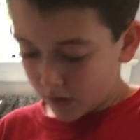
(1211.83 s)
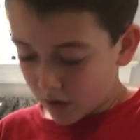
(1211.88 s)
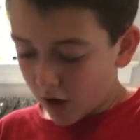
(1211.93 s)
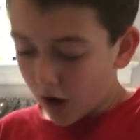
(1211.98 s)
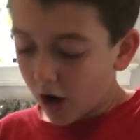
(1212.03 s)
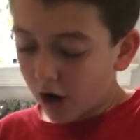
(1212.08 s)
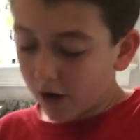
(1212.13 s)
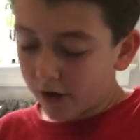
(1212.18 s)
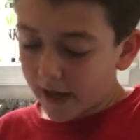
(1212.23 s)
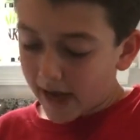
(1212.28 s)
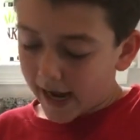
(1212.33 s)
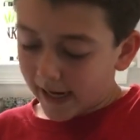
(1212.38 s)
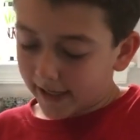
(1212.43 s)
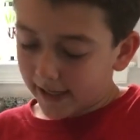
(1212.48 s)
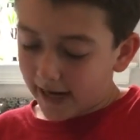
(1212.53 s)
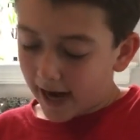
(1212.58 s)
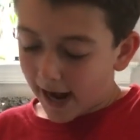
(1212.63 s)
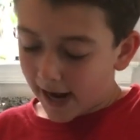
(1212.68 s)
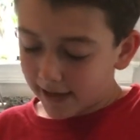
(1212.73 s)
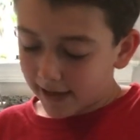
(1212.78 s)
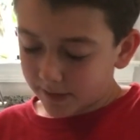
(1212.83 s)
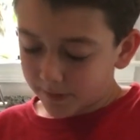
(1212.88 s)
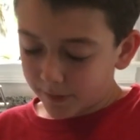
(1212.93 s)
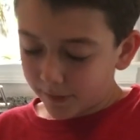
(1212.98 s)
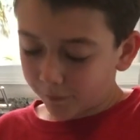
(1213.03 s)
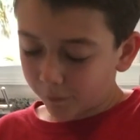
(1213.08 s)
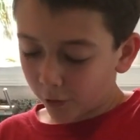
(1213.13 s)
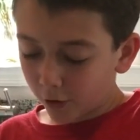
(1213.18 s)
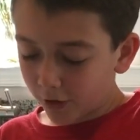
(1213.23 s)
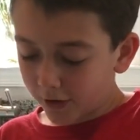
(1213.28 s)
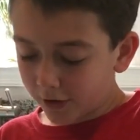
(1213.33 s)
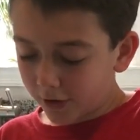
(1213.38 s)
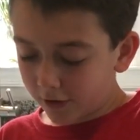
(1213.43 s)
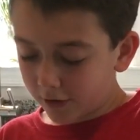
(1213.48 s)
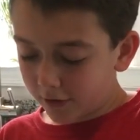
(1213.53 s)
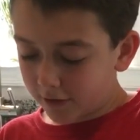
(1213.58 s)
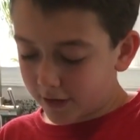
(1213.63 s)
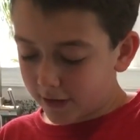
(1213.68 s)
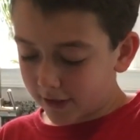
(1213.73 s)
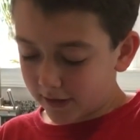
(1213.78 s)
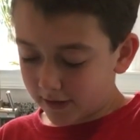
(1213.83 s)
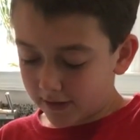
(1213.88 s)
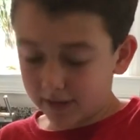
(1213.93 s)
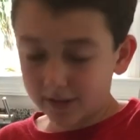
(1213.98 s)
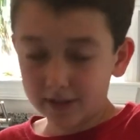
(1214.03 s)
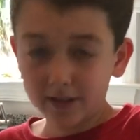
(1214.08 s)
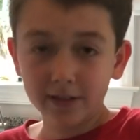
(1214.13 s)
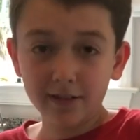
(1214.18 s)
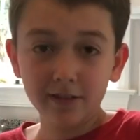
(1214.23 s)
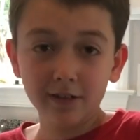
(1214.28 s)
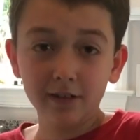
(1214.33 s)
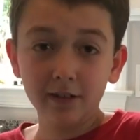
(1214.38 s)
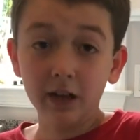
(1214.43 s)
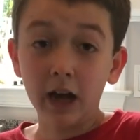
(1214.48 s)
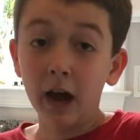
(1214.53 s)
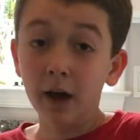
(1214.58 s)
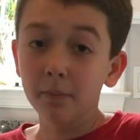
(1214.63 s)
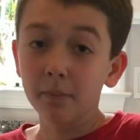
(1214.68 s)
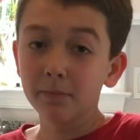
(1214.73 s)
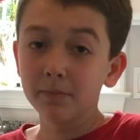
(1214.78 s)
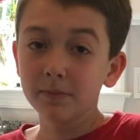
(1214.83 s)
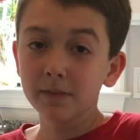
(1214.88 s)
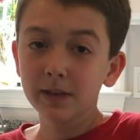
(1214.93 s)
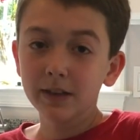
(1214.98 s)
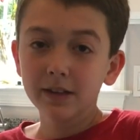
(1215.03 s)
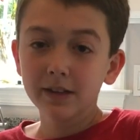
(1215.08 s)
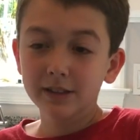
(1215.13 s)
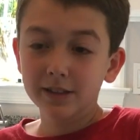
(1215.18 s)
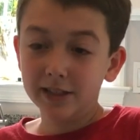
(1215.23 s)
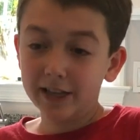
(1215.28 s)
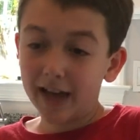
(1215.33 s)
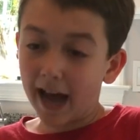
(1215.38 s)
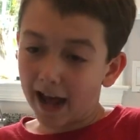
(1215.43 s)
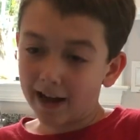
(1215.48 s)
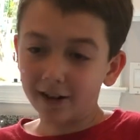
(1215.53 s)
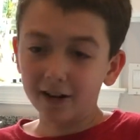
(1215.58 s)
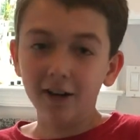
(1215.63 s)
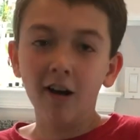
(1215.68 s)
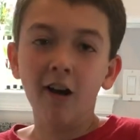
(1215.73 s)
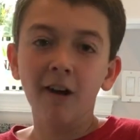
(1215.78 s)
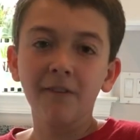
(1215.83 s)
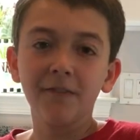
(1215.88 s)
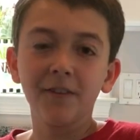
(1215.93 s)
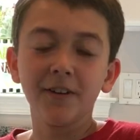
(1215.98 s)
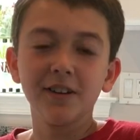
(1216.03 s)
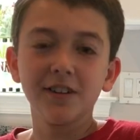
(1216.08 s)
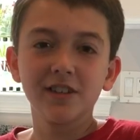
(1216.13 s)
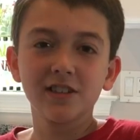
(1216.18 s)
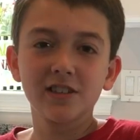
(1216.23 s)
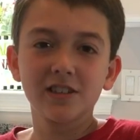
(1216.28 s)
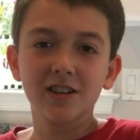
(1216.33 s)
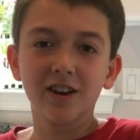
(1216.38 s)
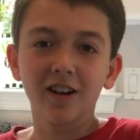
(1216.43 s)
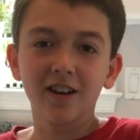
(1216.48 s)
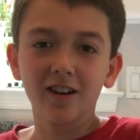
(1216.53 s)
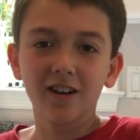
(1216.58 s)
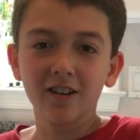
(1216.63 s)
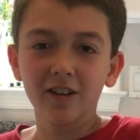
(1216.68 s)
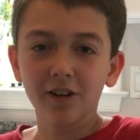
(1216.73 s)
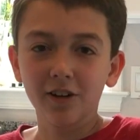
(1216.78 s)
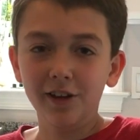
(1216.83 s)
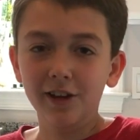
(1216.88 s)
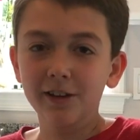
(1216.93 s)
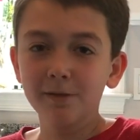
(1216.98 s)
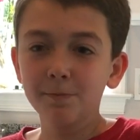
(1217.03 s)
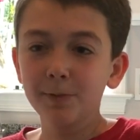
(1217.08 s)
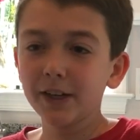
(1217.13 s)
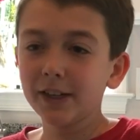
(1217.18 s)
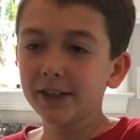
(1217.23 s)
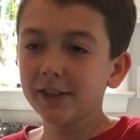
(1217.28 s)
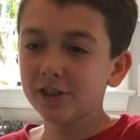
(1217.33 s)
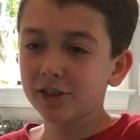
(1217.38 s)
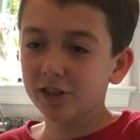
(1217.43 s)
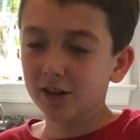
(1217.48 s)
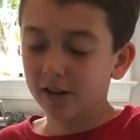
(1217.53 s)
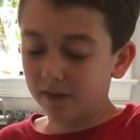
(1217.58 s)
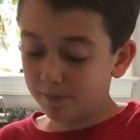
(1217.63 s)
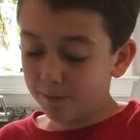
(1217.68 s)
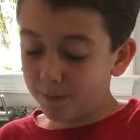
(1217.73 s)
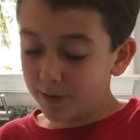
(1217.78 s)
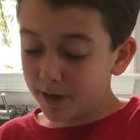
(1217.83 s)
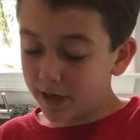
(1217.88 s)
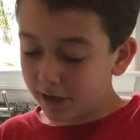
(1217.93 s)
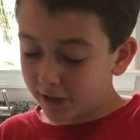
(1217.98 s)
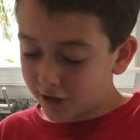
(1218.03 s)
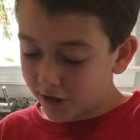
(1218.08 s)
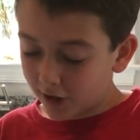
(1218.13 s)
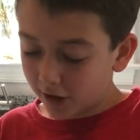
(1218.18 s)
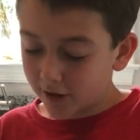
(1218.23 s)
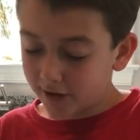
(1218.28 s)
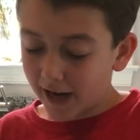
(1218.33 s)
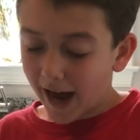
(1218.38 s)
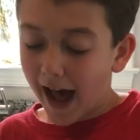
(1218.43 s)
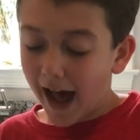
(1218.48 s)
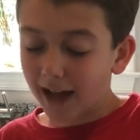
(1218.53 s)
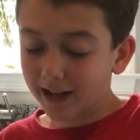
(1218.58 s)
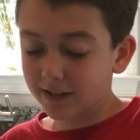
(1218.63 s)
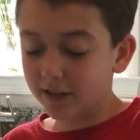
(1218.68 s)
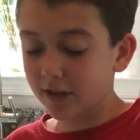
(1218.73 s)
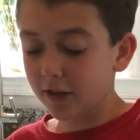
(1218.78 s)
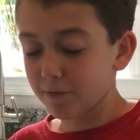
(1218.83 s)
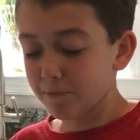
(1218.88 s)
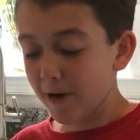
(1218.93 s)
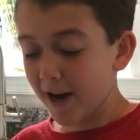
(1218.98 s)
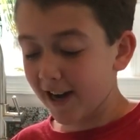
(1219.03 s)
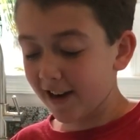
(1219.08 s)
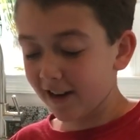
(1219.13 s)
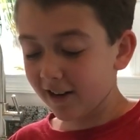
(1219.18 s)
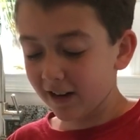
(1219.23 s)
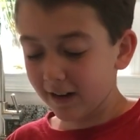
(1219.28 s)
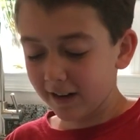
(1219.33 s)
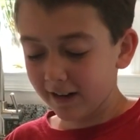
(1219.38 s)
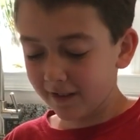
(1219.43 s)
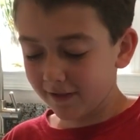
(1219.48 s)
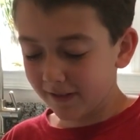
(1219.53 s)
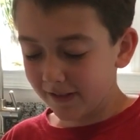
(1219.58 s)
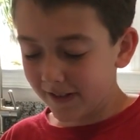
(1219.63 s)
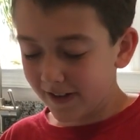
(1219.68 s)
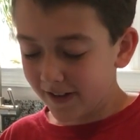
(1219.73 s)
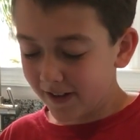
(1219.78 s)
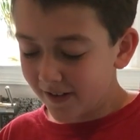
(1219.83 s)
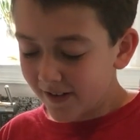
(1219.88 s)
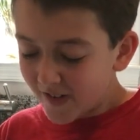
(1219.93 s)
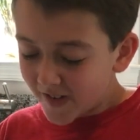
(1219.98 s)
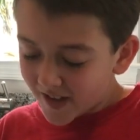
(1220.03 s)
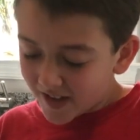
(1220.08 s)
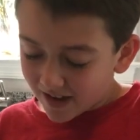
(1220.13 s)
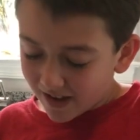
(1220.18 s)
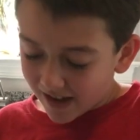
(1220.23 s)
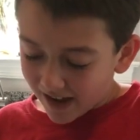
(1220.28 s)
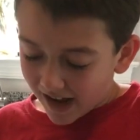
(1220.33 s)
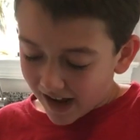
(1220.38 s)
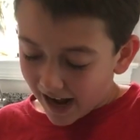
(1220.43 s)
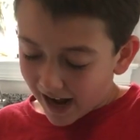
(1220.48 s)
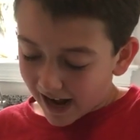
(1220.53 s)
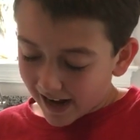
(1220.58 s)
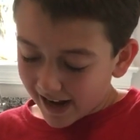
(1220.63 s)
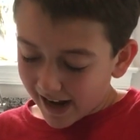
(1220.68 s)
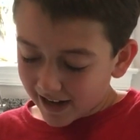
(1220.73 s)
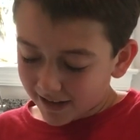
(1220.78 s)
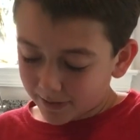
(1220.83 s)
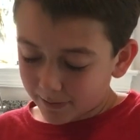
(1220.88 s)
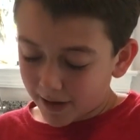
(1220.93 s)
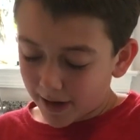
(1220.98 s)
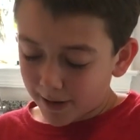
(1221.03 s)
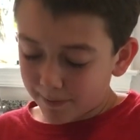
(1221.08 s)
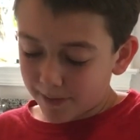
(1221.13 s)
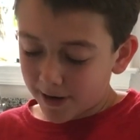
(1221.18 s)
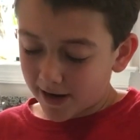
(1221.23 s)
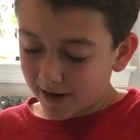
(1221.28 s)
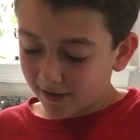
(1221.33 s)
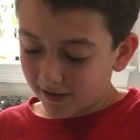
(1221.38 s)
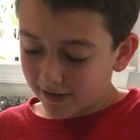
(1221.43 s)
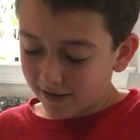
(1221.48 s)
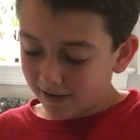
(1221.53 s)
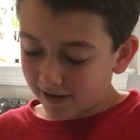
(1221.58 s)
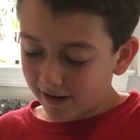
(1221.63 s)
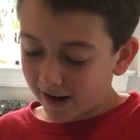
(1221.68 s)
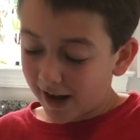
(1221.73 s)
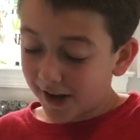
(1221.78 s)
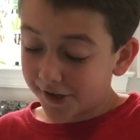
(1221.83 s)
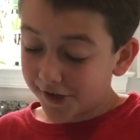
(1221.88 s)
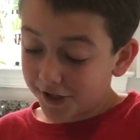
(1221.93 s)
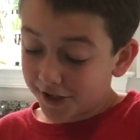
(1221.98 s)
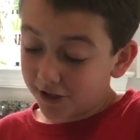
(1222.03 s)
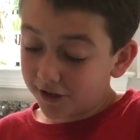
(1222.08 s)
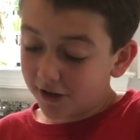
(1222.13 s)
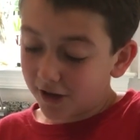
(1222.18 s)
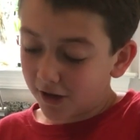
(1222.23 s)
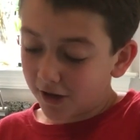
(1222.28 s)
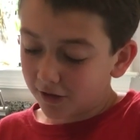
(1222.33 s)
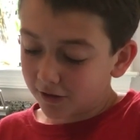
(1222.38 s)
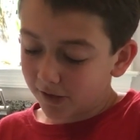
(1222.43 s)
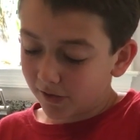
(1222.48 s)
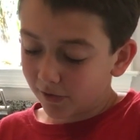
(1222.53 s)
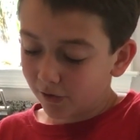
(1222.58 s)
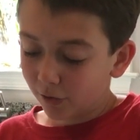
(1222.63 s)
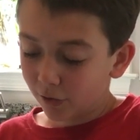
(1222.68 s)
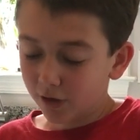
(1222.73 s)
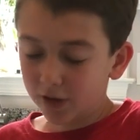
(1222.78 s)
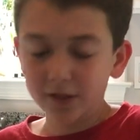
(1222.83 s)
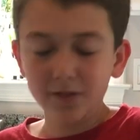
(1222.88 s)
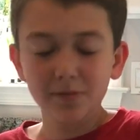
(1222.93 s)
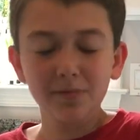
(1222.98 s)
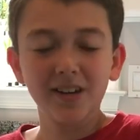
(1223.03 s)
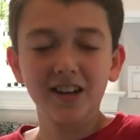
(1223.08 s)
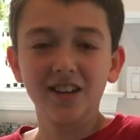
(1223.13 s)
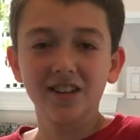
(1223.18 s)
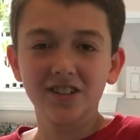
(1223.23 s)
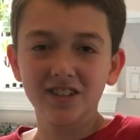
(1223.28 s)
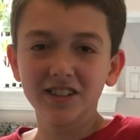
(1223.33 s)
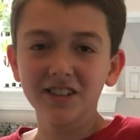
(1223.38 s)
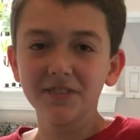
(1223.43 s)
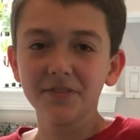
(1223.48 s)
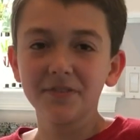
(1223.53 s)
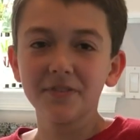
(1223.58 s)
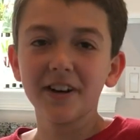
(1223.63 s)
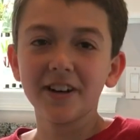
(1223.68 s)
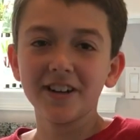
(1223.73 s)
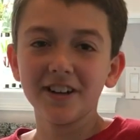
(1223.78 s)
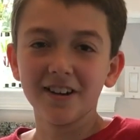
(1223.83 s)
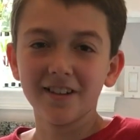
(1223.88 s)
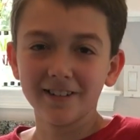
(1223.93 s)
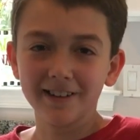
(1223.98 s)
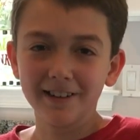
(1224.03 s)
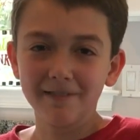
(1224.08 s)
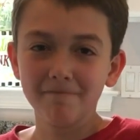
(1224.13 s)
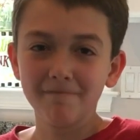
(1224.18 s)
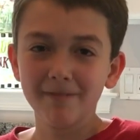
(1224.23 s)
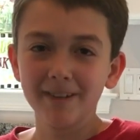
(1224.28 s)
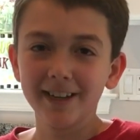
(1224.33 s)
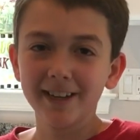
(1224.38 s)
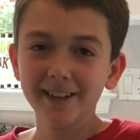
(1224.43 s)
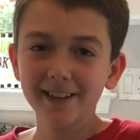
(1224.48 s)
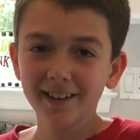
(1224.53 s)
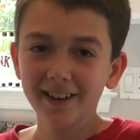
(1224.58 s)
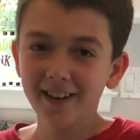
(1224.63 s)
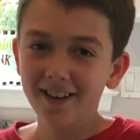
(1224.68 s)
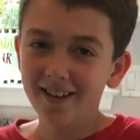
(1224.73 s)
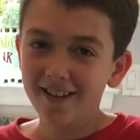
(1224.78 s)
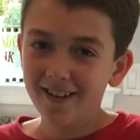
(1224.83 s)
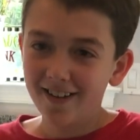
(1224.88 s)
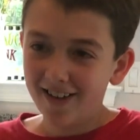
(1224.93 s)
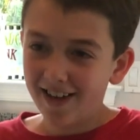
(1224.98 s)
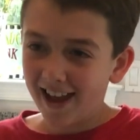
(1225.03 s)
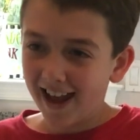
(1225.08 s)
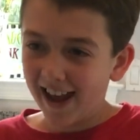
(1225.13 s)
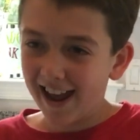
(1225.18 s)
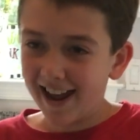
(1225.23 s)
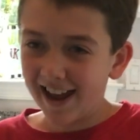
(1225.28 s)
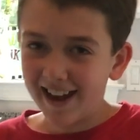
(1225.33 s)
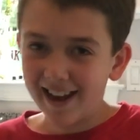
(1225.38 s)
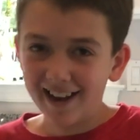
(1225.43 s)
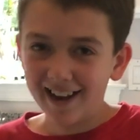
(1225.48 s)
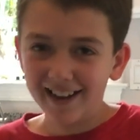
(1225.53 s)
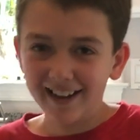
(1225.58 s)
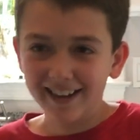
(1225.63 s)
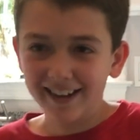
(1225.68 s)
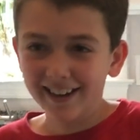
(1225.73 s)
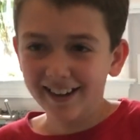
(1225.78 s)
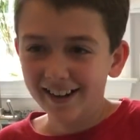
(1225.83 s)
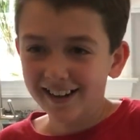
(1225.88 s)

Oh yeah, and guys, before you just scatter off and just start cooking, be sure to ask your parent. I asked my parent, and she knows, of course, because she's videoing me. And